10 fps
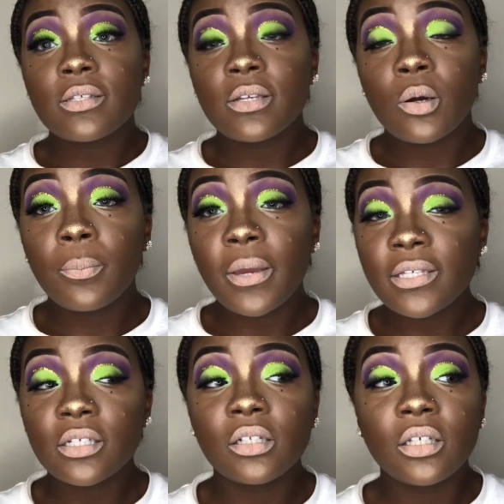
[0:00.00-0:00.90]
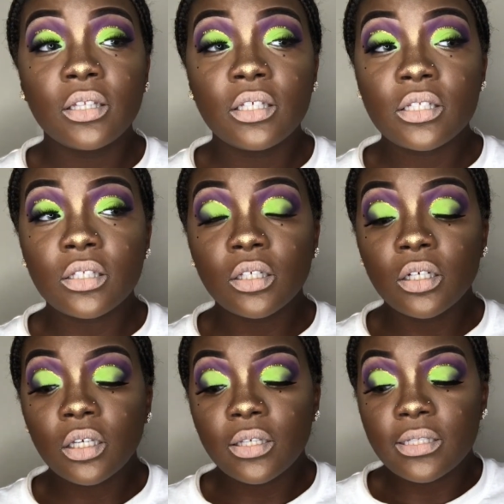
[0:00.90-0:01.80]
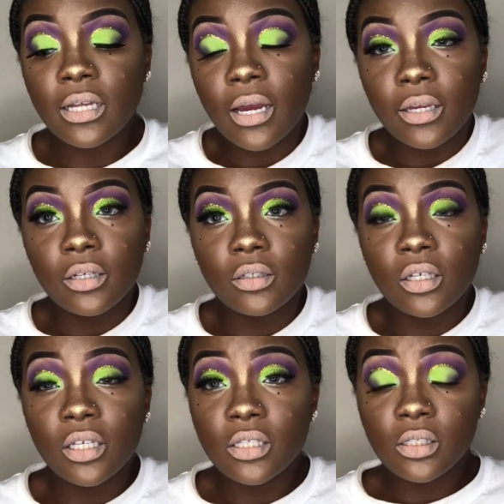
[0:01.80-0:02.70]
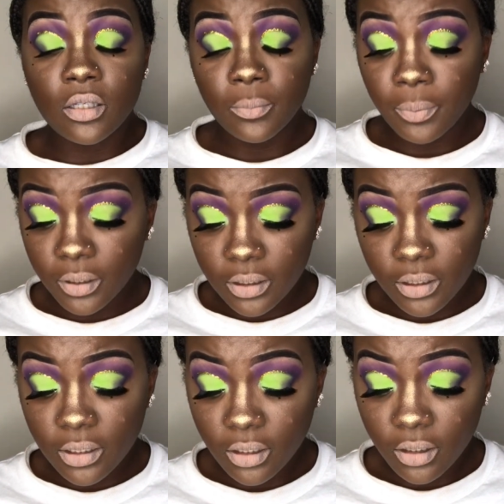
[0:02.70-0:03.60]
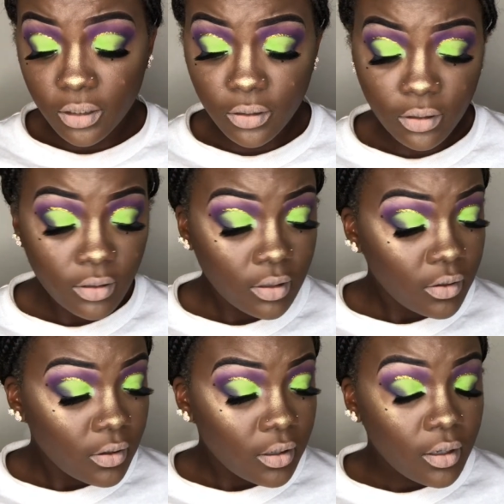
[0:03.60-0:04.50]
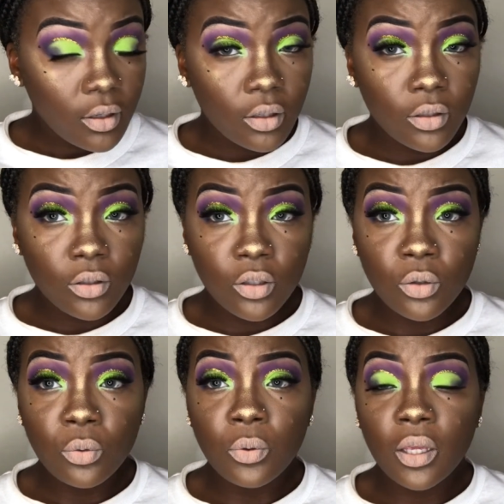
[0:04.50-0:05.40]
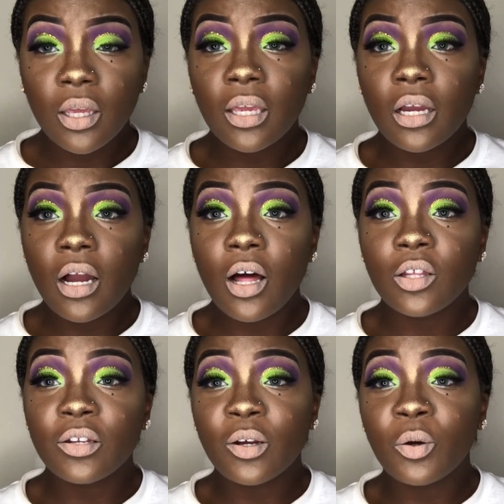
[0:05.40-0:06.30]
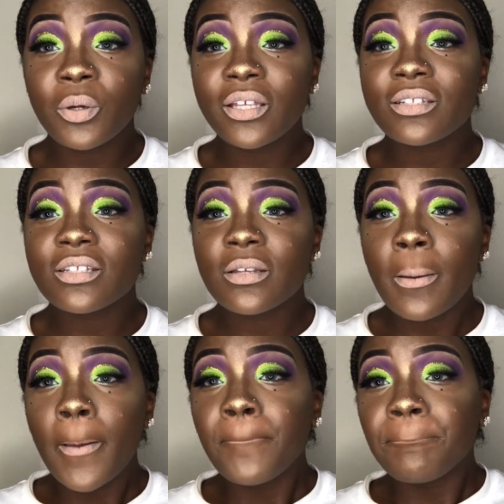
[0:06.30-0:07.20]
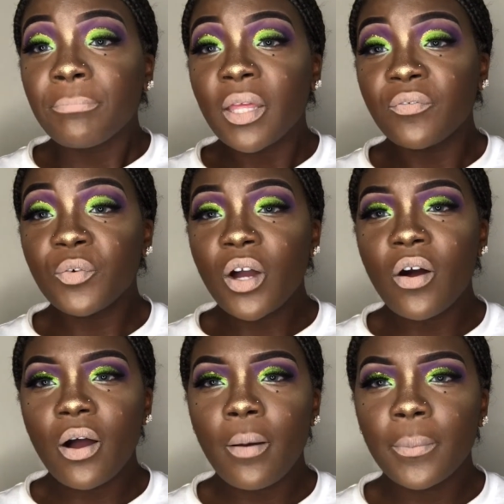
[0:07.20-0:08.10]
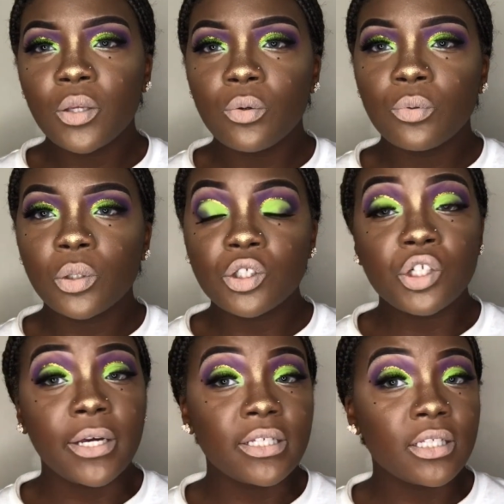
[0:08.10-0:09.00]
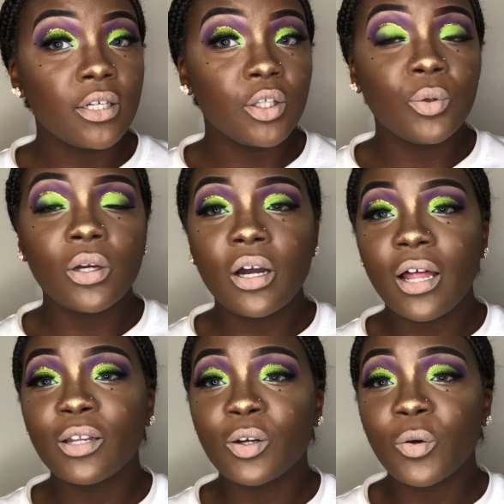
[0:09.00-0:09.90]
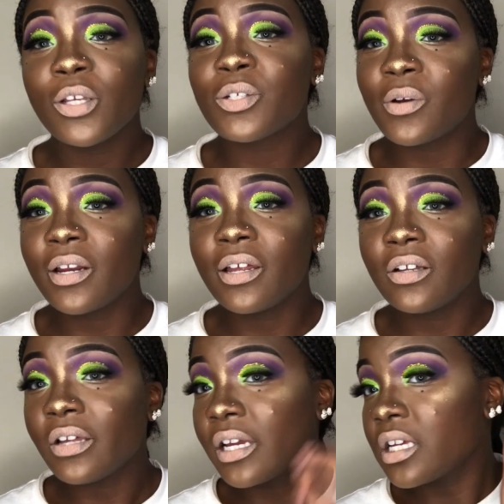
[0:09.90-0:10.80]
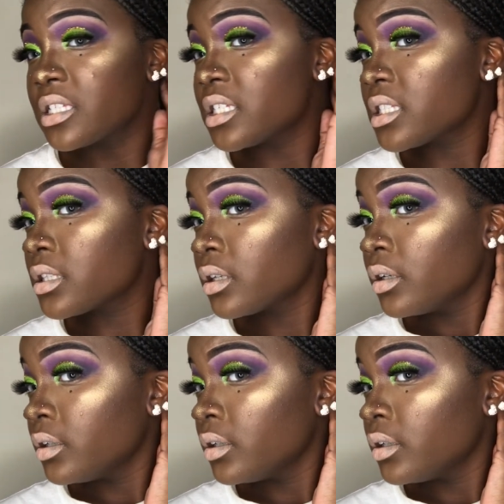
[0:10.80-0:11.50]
so basically this look is like, it's completely done. You can call it a quits. If you go home and you want to try this look, you can call it a quits right now, like, cause it's